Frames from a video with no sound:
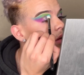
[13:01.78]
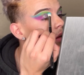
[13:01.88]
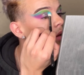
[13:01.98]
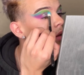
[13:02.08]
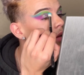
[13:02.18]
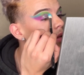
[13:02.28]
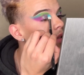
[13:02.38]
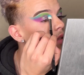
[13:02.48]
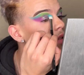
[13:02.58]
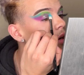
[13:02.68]
and
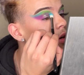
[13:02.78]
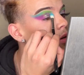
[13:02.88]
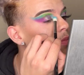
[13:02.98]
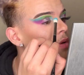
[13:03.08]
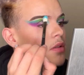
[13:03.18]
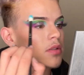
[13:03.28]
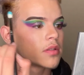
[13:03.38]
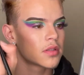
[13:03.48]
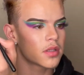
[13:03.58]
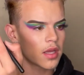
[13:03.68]
just hope
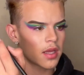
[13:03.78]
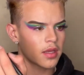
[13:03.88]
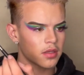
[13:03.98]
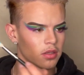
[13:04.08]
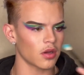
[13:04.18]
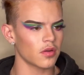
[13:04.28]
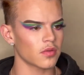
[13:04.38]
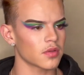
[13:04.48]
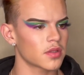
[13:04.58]
it goes.